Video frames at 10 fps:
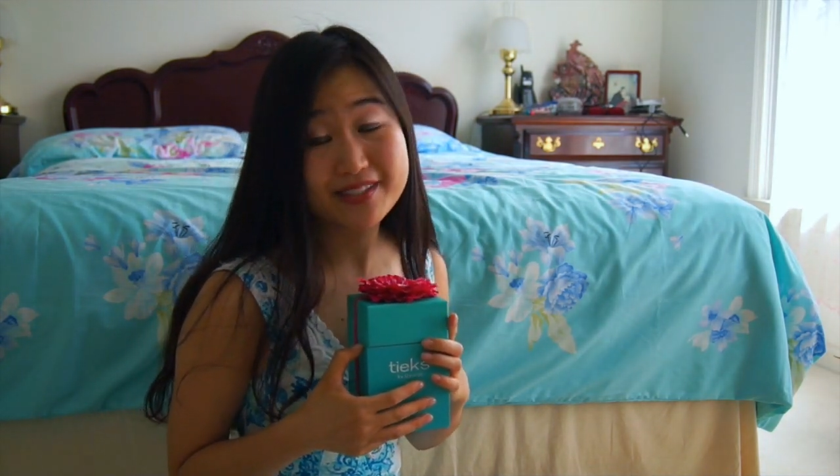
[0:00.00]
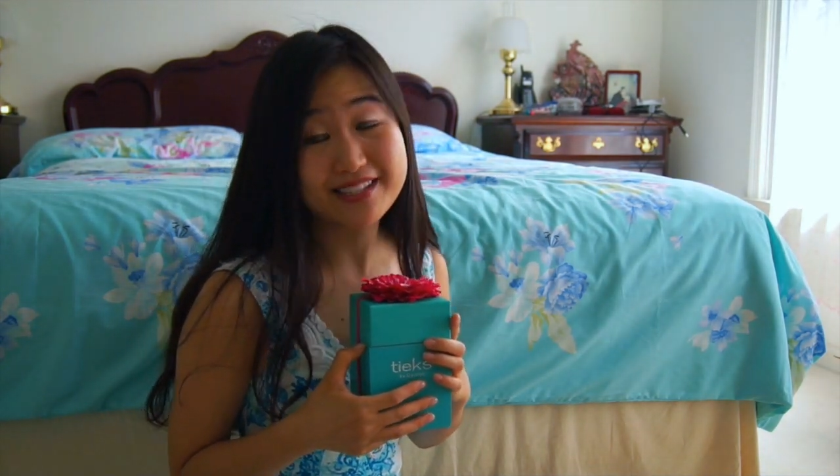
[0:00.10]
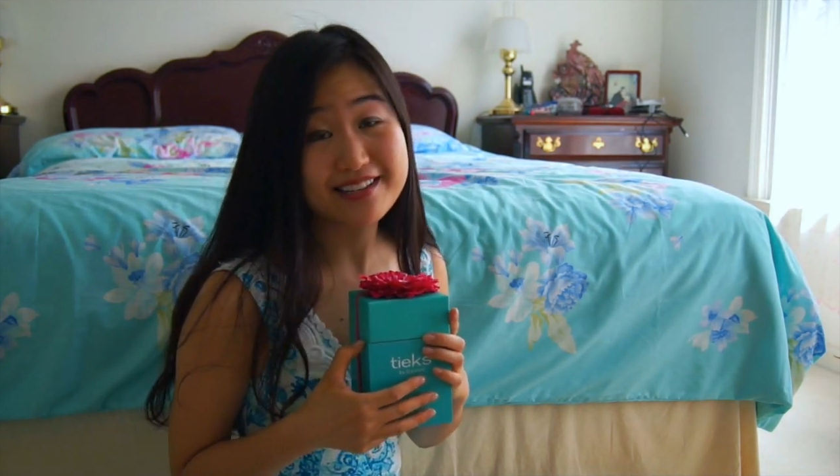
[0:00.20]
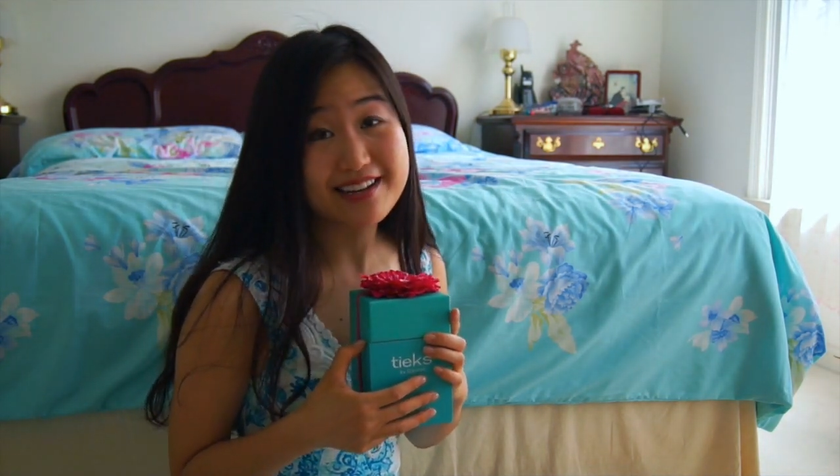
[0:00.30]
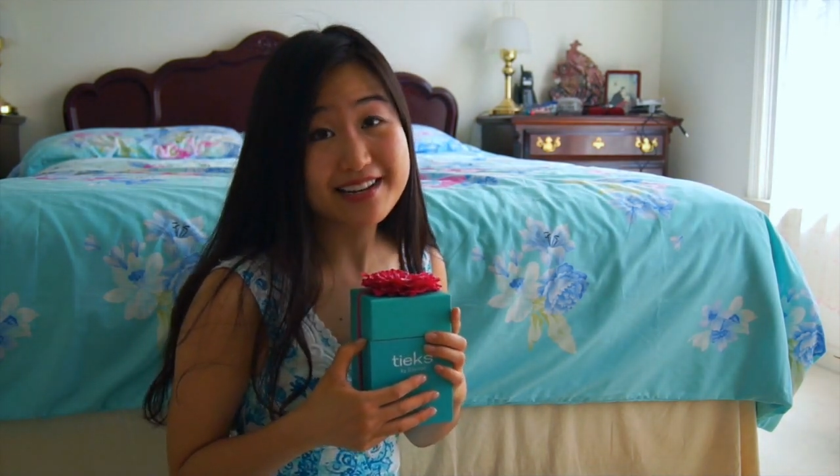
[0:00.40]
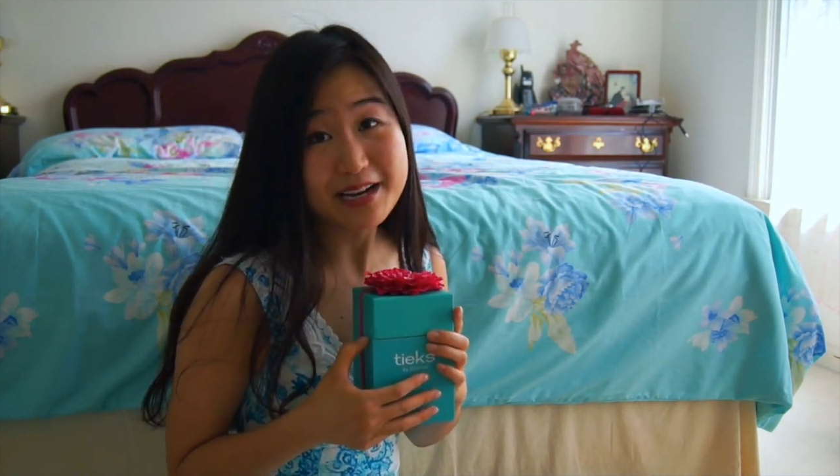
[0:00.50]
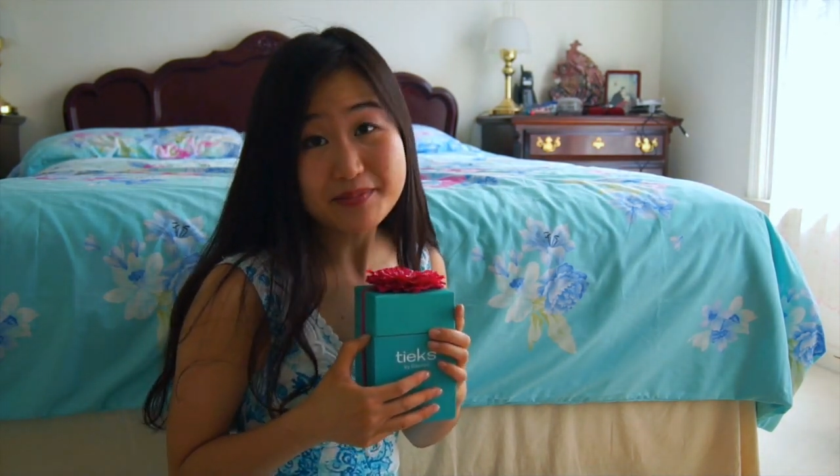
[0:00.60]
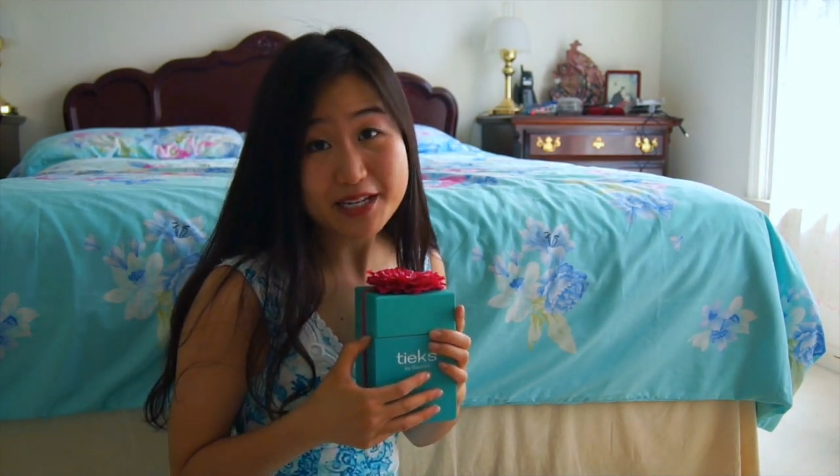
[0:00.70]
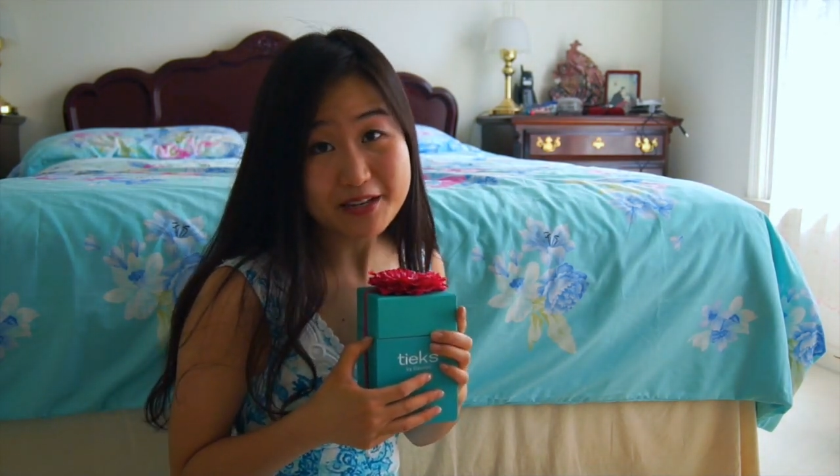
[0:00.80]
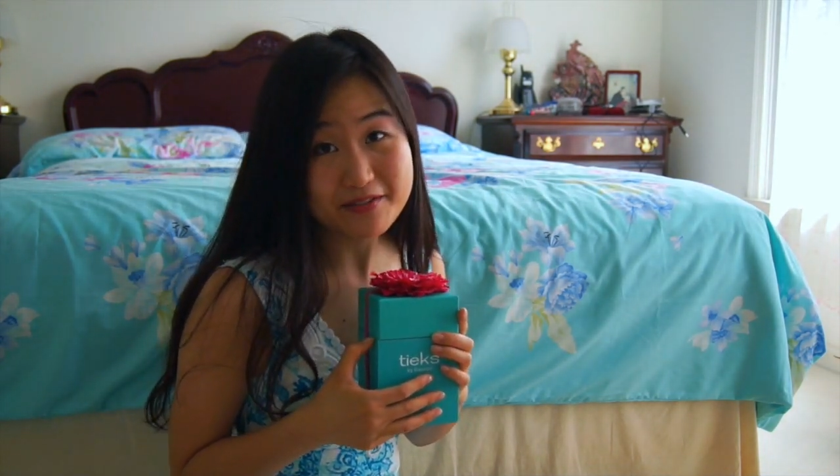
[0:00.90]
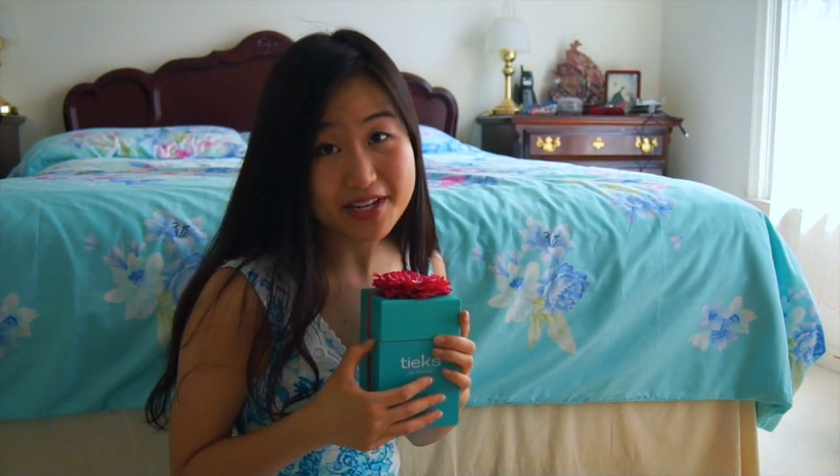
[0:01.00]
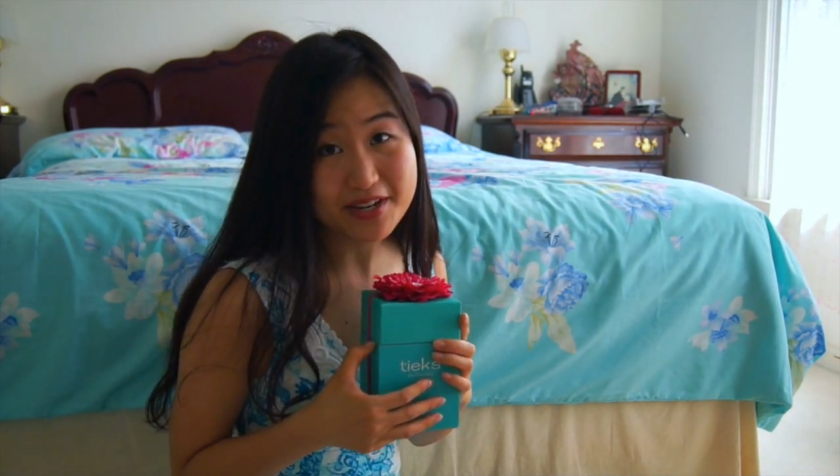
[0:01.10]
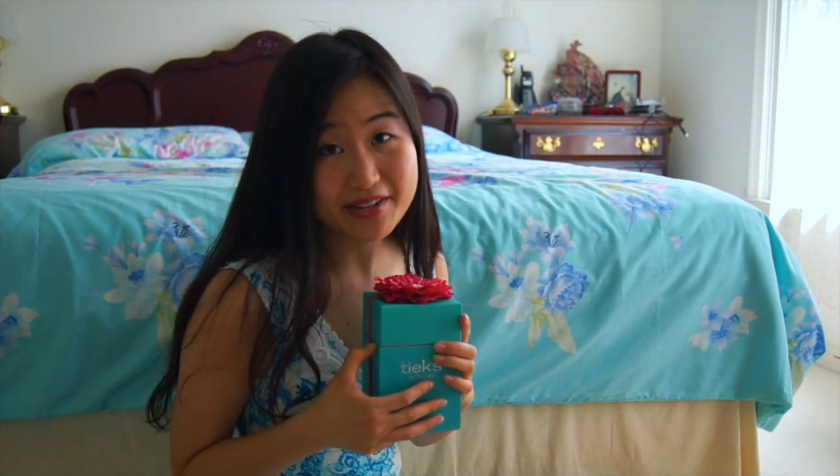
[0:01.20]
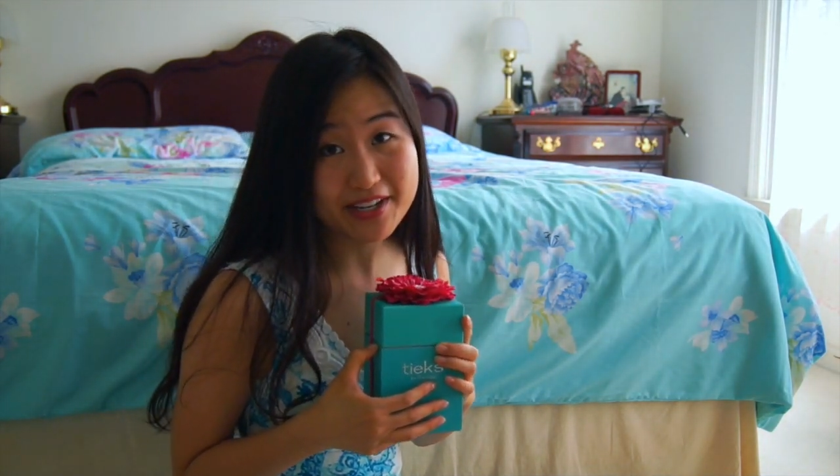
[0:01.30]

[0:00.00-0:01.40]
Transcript: see an updated video